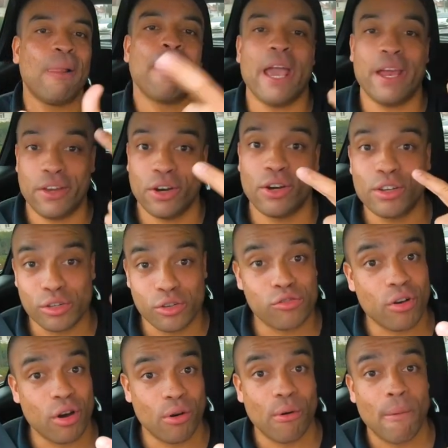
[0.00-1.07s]
and your
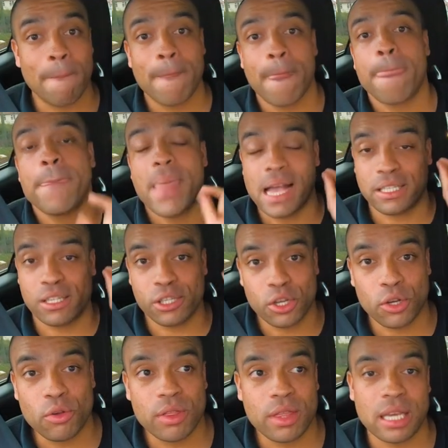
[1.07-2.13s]
control. That's
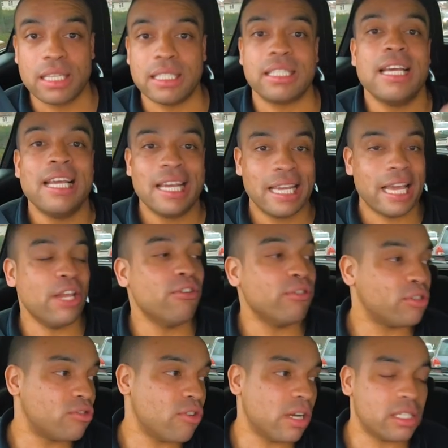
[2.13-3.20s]
two things. Get your
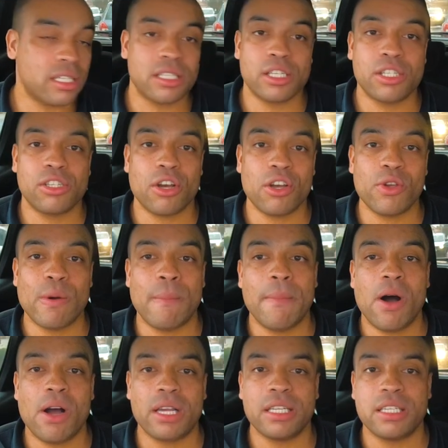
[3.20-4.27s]
instructor to show you a
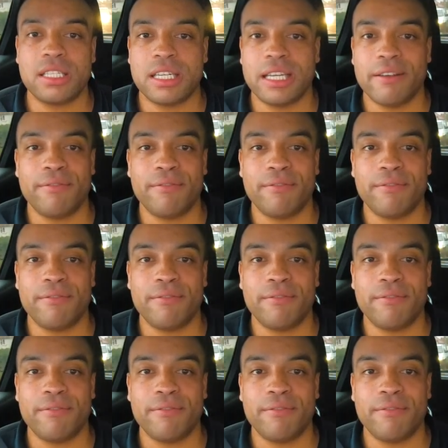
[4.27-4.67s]
marking sheet. In